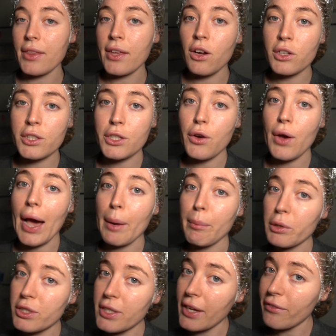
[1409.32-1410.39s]
And also
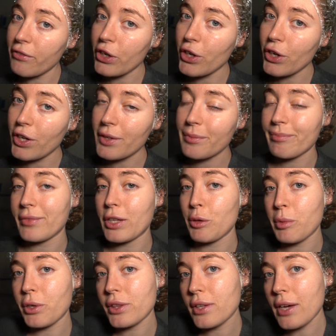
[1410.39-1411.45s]
apple cider vinegar. You
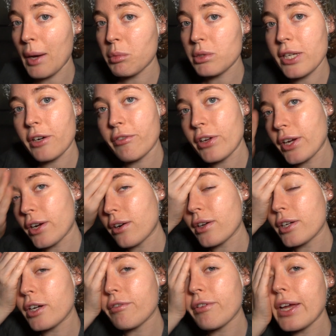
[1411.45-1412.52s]
put the apple cider vinegar
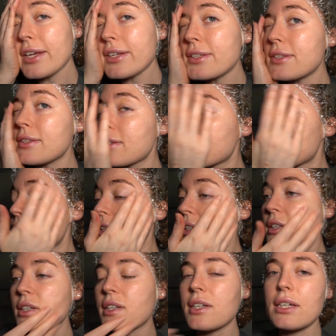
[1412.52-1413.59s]
on your face,
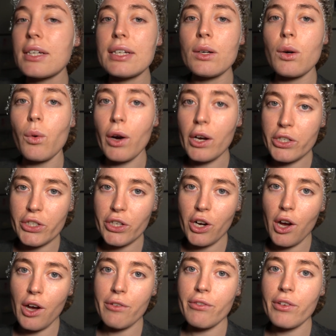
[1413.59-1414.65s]
wash it
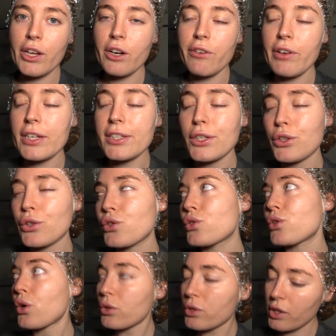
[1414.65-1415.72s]
off. Your face is
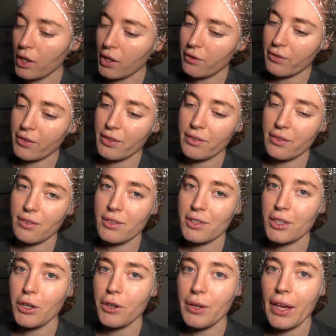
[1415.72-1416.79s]
so soft.
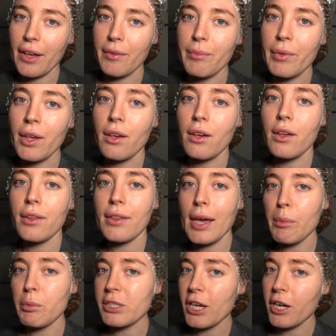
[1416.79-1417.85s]
So yeah, the
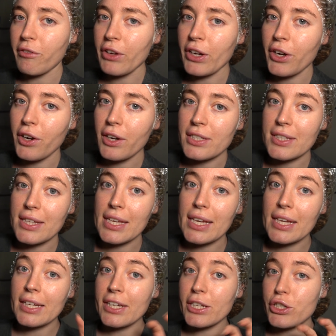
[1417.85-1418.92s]
apple cider vinegar is the
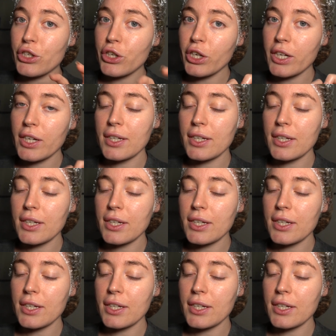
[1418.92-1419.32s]
conditioner.